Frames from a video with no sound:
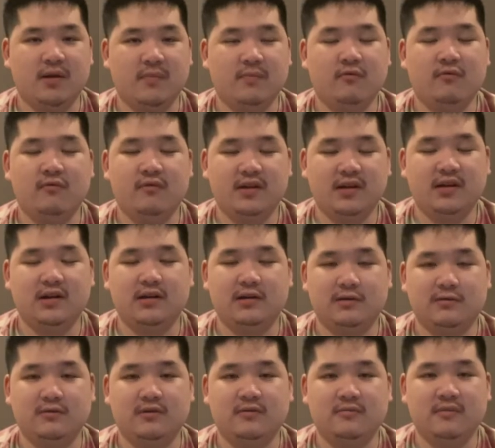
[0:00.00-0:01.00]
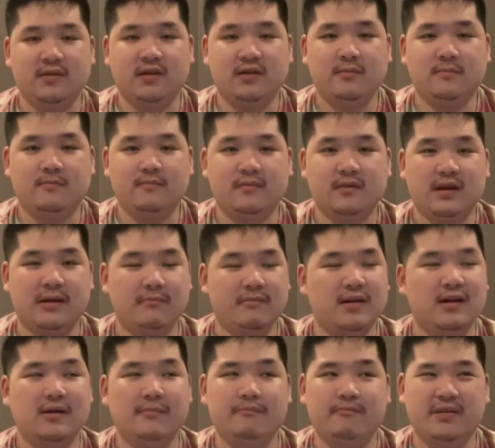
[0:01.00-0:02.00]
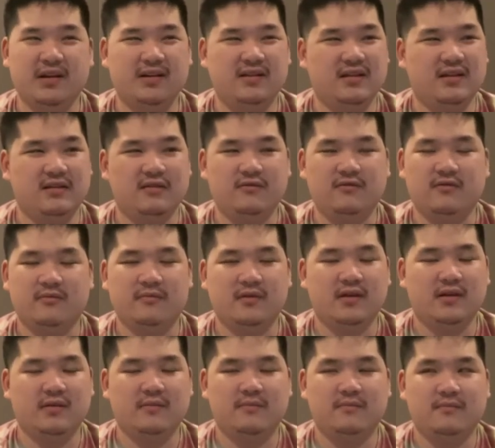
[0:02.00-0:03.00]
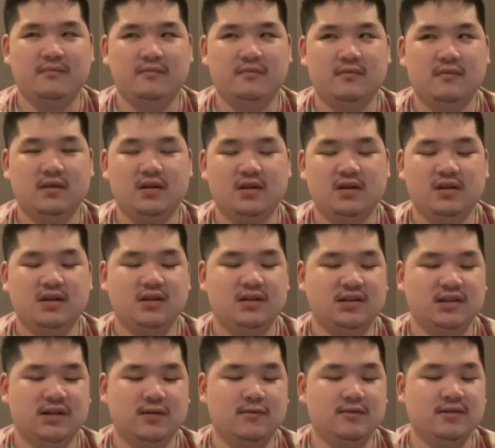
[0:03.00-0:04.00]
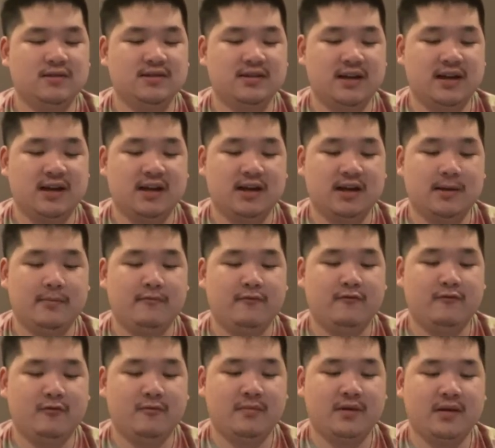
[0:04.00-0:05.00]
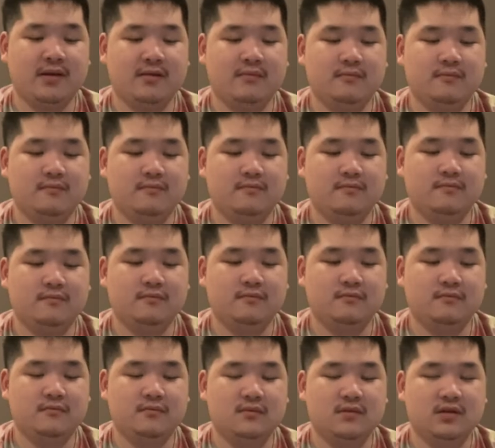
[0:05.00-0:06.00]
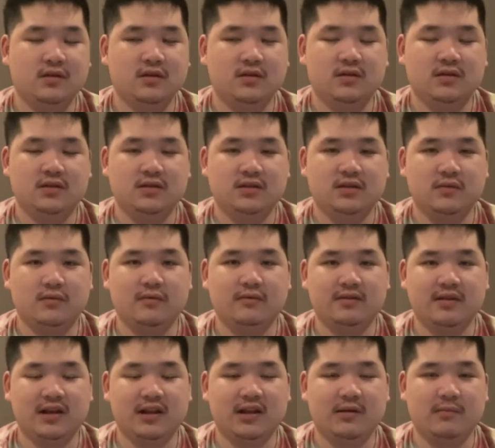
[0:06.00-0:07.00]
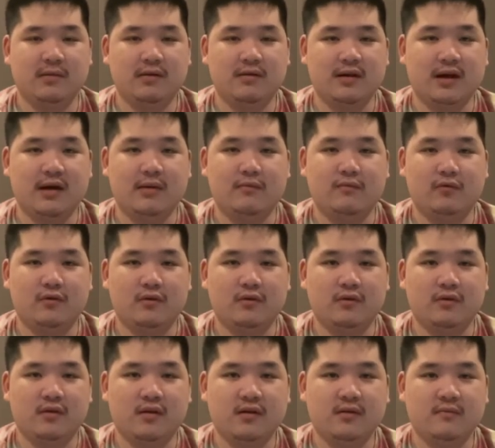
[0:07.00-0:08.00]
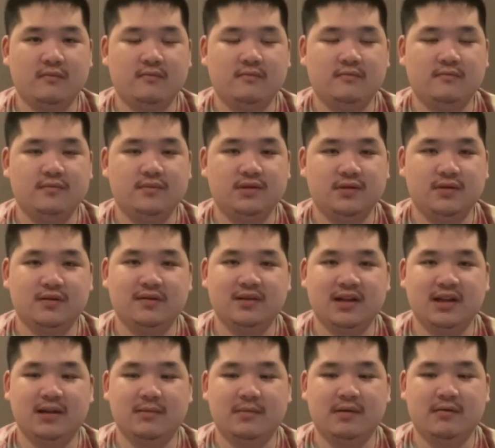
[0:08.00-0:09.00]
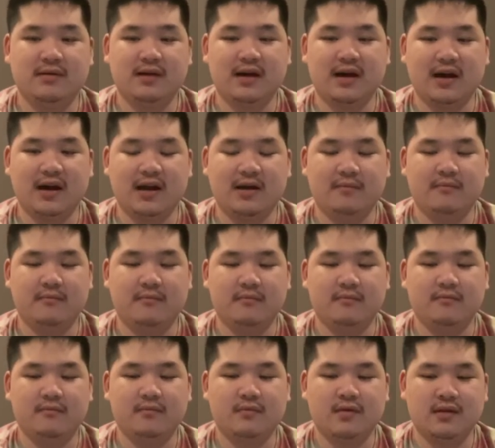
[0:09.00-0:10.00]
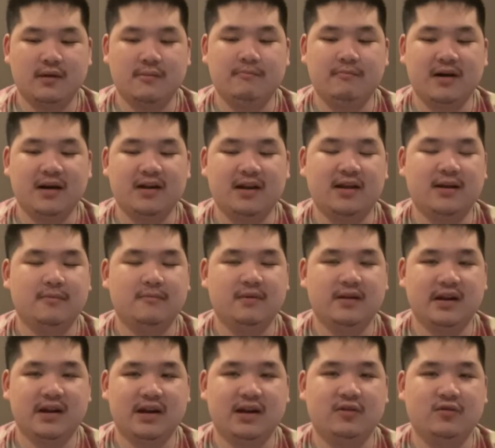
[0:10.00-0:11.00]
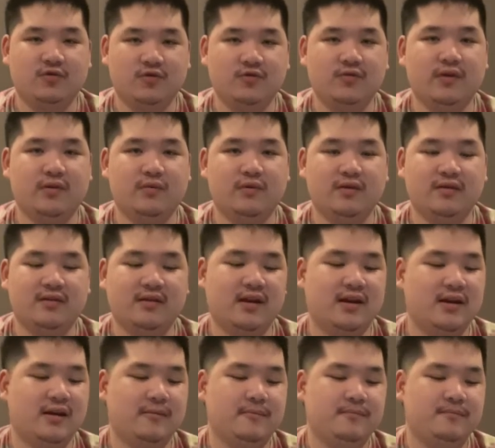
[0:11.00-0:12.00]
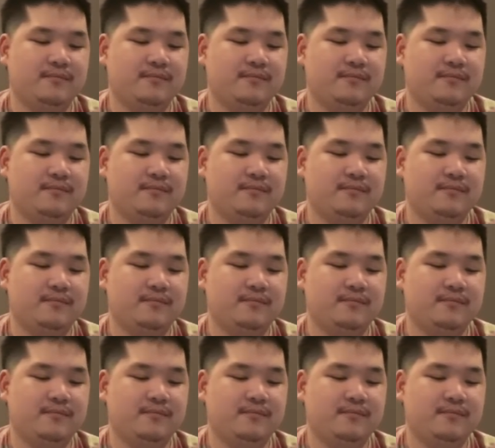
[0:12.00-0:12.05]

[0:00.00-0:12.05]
people really included me, it meant a big deal to me. Someone standing up for me, someone telling me that I'm worth it, someone telling me that I am somebody and I can do it one day,